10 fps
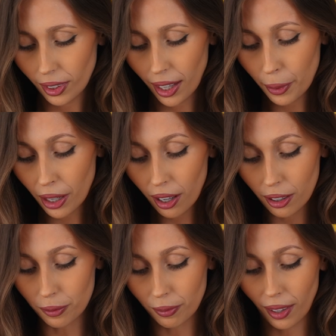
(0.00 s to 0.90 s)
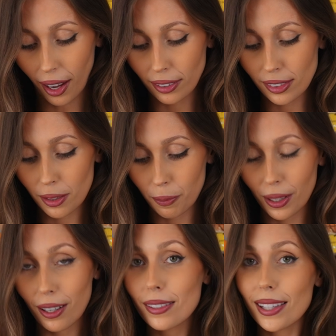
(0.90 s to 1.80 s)
There we go. And
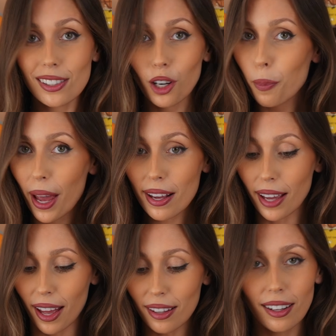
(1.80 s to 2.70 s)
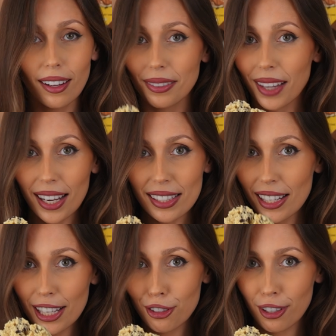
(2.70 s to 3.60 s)
because there's no baking, that is
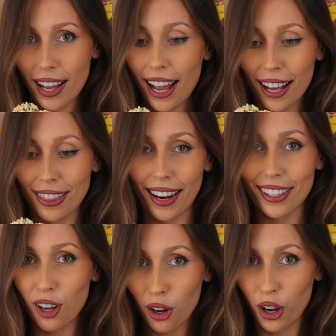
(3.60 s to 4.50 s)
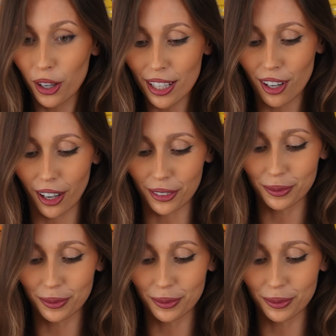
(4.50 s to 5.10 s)
literally it. That is our cookie dough.